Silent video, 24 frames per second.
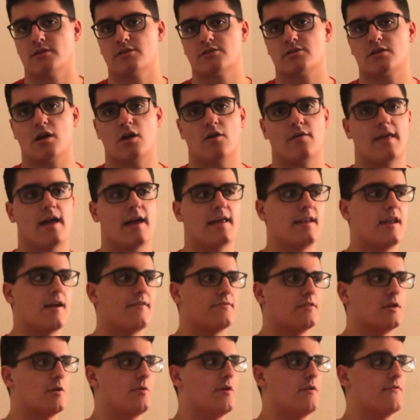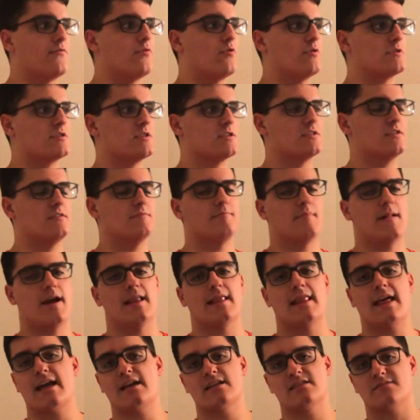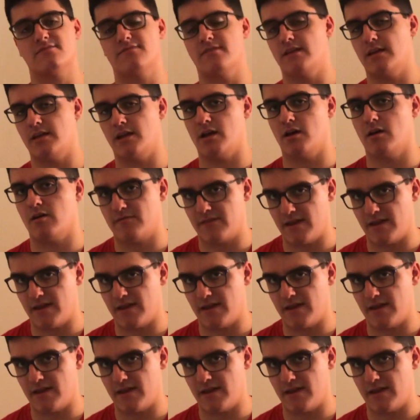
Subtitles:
So that definitely reinforces my last video,